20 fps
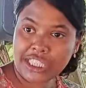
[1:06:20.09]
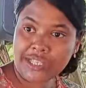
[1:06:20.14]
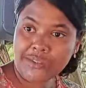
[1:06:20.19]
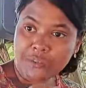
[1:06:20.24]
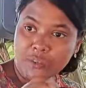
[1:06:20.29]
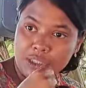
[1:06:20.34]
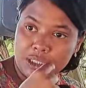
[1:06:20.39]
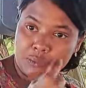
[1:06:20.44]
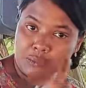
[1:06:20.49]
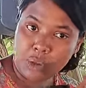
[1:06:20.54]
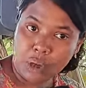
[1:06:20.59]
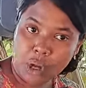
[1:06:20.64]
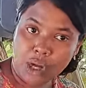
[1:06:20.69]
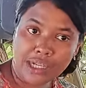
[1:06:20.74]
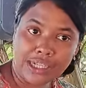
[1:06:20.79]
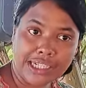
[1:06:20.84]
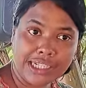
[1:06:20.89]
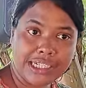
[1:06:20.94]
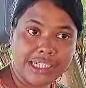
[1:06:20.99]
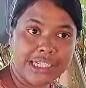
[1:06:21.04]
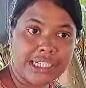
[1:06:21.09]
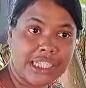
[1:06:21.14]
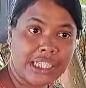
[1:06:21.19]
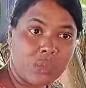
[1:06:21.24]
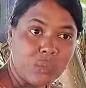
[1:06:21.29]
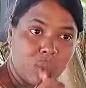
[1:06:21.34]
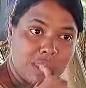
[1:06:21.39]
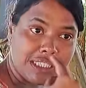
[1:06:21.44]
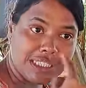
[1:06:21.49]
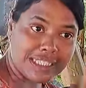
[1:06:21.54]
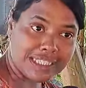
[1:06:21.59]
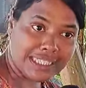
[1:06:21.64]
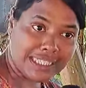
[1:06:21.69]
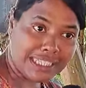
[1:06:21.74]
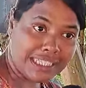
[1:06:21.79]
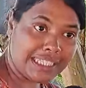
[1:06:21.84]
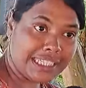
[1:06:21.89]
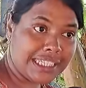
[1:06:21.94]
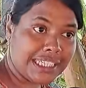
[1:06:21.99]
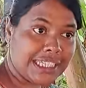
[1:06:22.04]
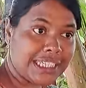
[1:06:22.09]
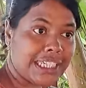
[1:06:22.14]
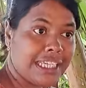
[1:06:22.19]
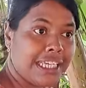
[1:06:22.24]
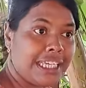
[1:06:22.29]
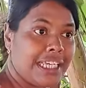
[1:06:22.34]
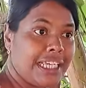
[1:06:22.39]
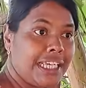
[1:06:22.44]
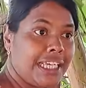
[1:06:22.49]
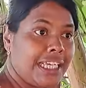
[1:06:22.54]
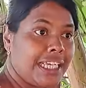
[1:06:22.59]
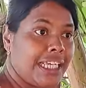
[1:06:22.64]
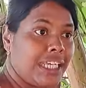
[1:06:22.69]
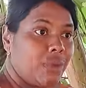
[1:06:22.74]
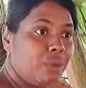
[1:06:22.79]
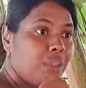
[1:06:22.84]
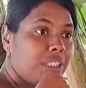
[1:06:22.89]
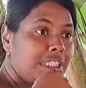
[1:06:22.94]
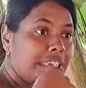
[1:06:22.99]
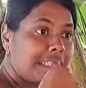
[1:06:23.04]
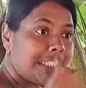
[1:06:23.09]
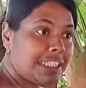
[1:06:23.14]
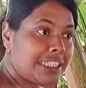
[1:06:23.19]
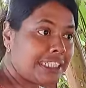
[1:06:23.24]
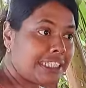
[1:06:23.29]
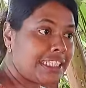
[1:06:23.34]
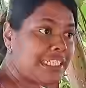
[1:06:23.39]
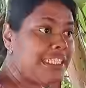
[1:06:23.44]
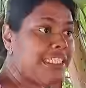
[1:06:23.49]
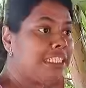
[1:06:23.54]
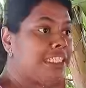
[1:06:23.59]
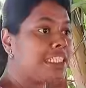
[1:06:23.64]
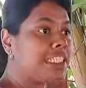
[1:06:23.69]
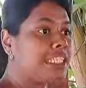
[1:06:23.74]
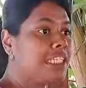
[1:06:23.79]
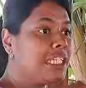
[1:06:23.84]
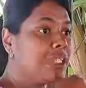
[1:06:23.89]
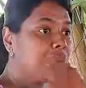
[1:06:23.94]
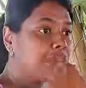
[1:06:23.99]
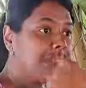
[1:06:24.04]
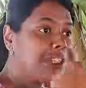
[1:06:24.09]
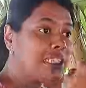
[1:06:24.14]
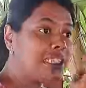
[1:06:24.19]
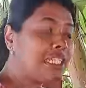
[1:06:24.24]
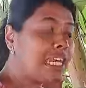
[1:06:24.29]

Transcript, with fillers: he was pondering, he was thinking, he was researching, he was